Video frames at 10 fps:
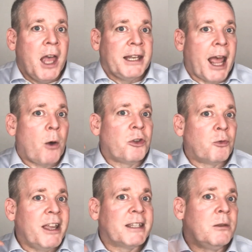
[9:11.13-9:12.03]
Now, the
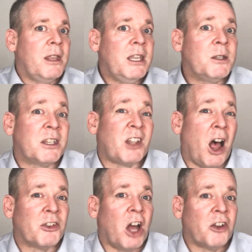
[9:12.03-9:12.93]
reason these
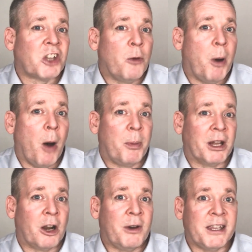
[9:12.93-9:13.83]
styles are so
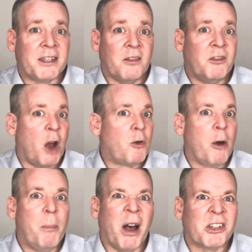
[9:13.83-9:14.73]
popular is they're
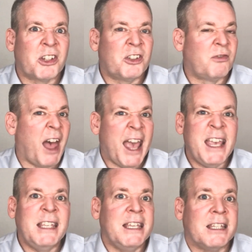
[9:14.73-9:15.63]
robust, they're
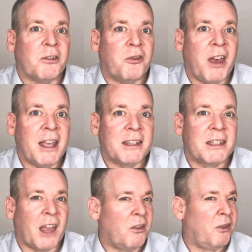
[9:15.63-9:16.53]
easy to fit,
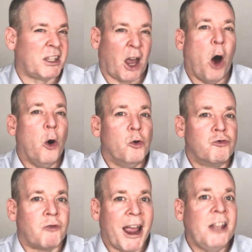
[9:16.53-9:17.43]
they fit a whole
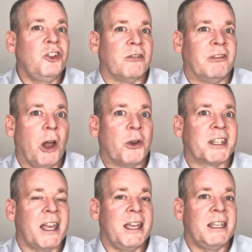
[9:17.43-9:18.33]
range of
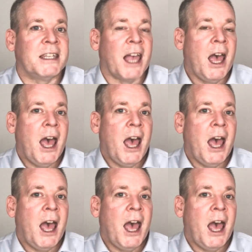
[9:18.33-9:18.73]
losses.